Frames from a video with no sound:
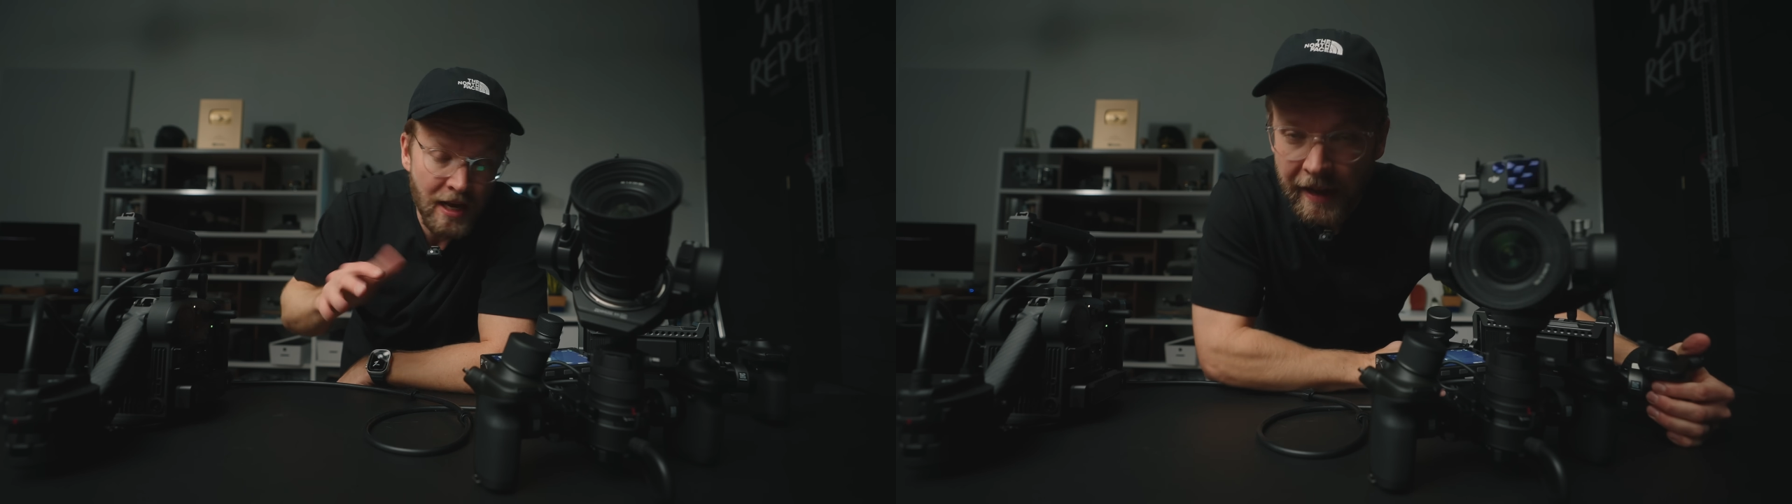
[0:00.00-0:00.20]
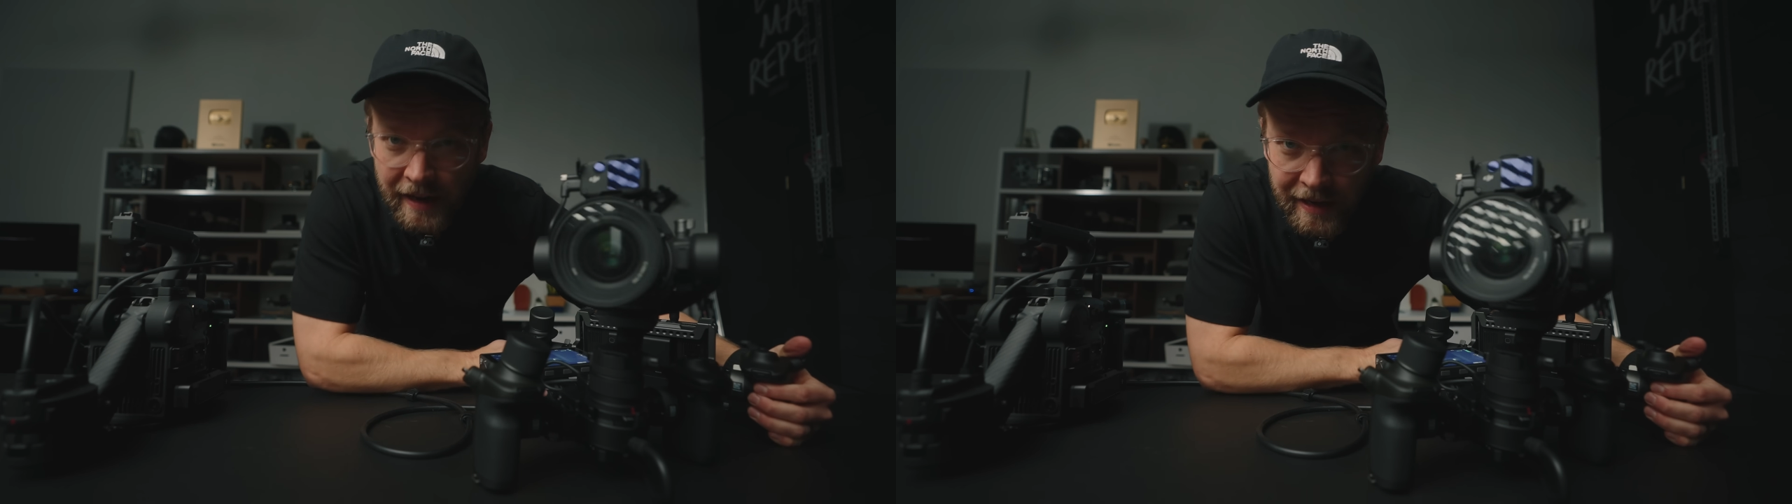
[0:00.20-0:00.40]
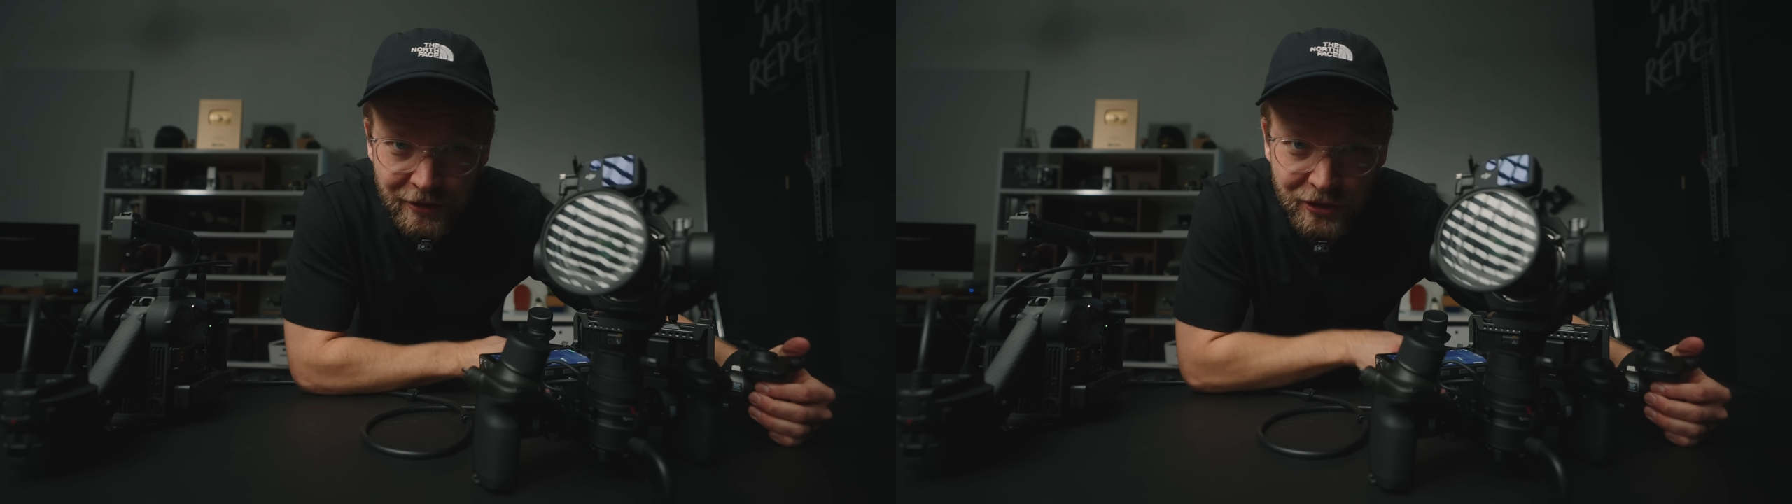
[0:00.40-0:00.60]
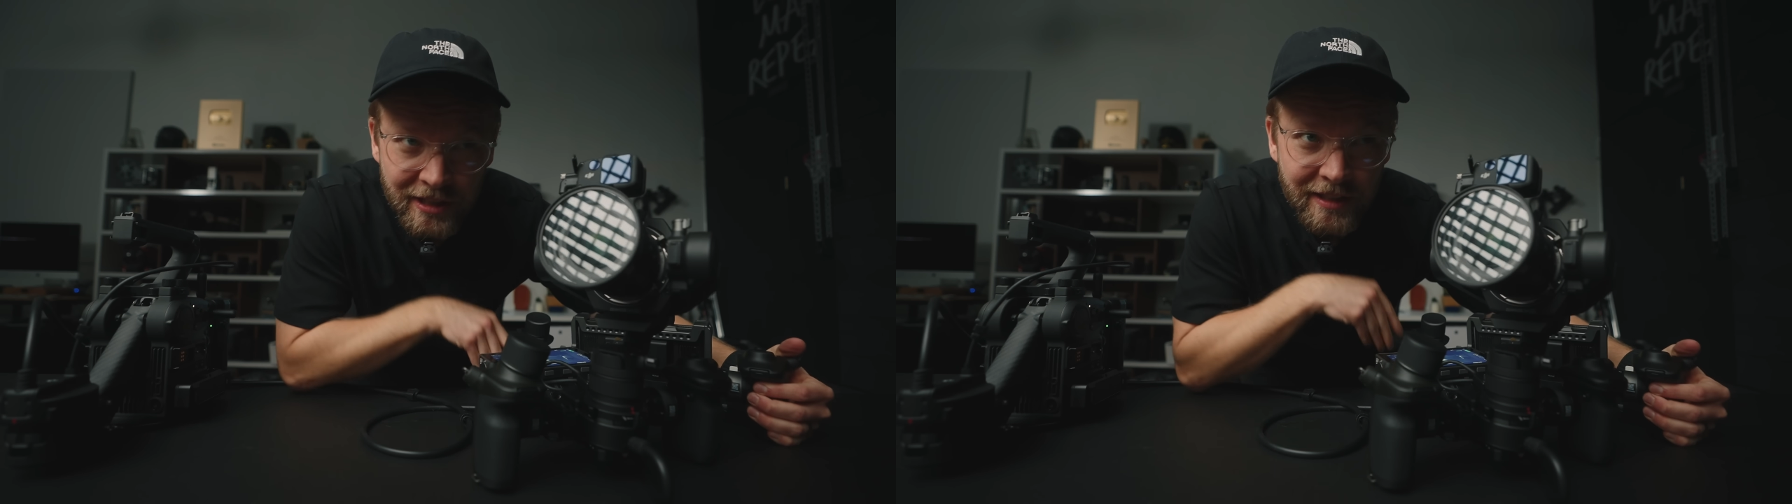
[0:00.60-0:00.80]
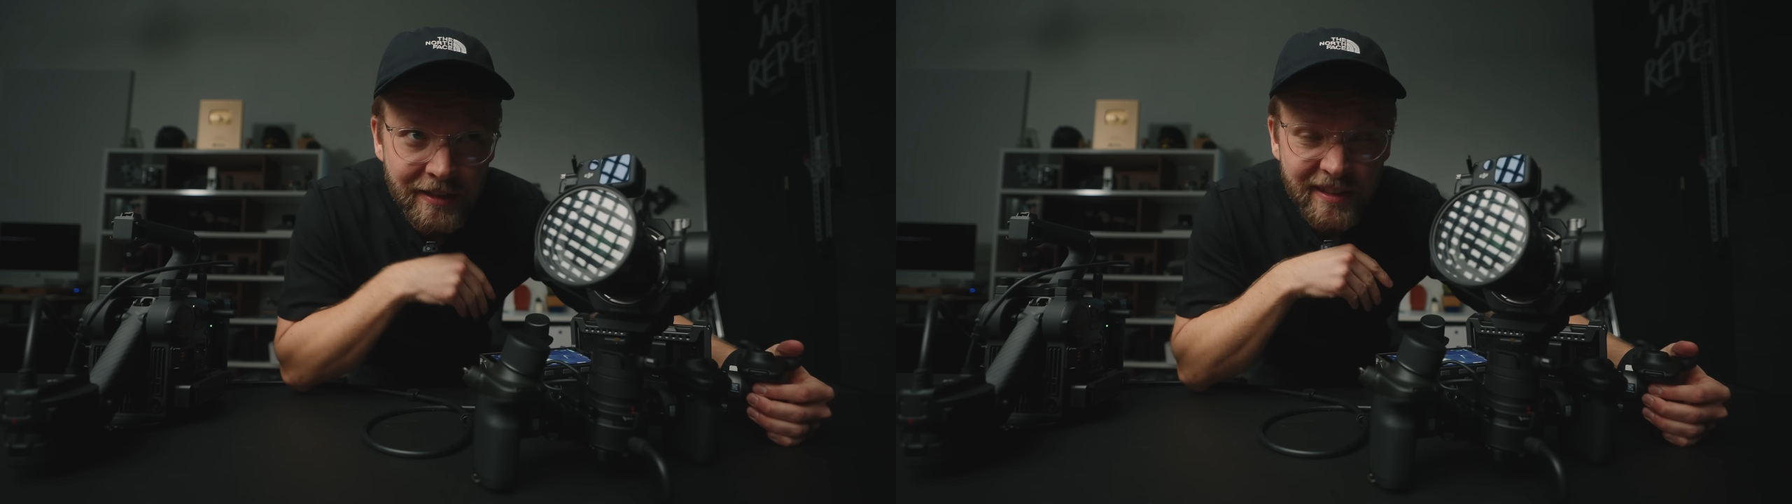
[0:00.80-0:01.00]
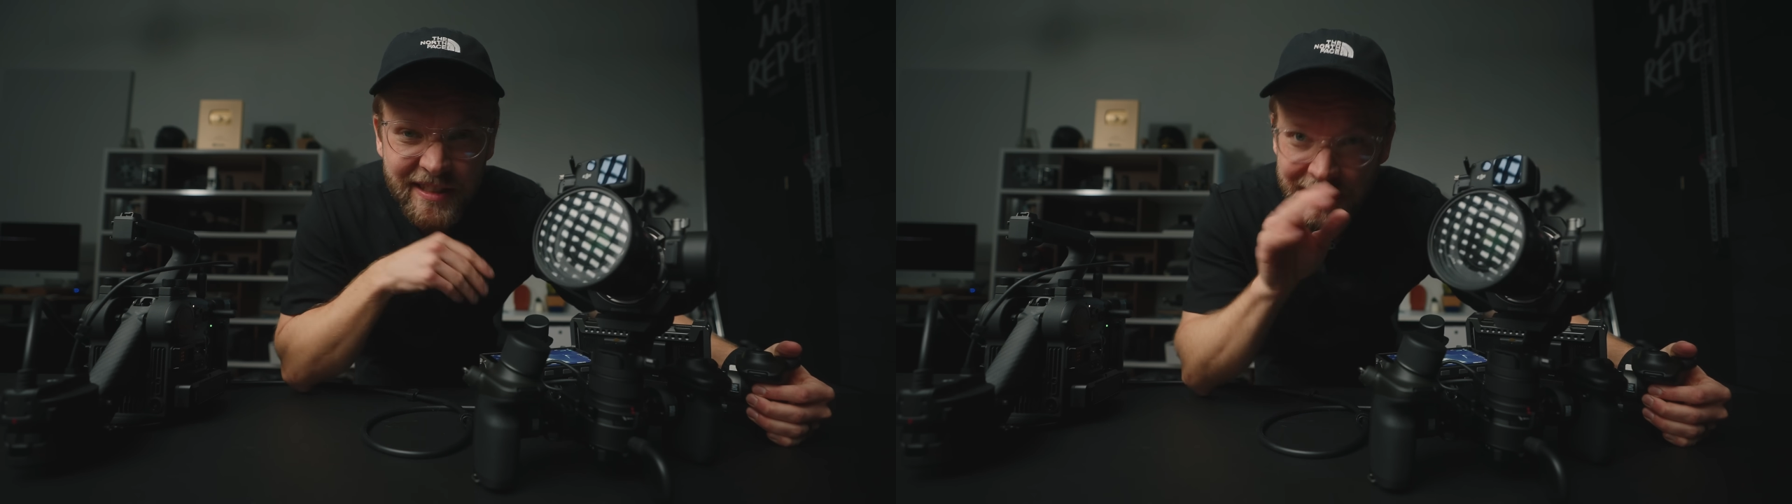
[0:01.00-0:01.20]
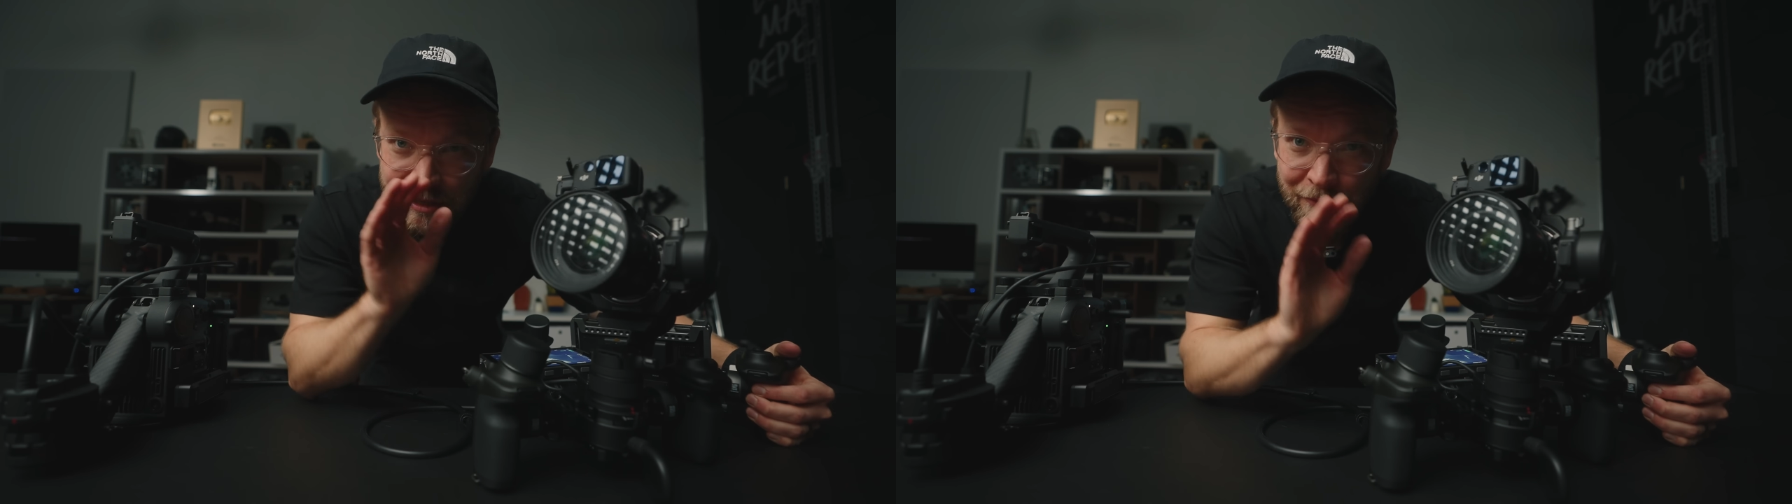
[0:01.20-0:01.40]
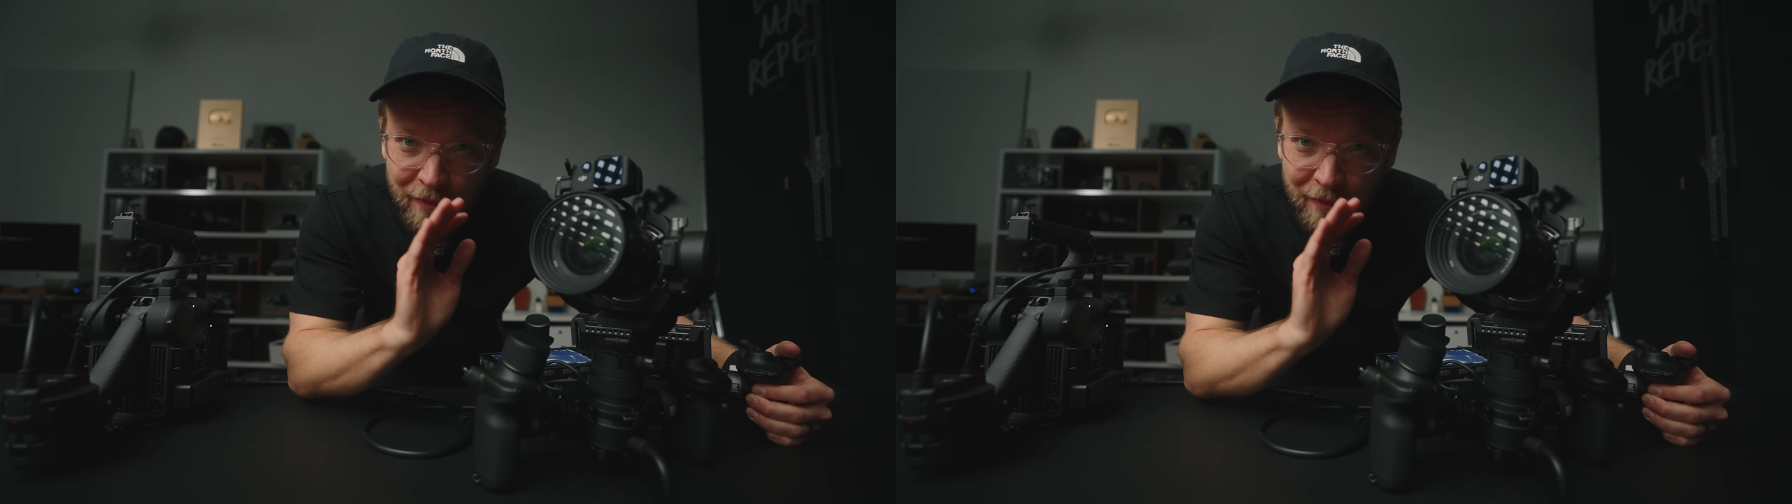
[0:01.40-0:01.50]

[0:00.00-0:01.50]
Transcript: And I actually didn't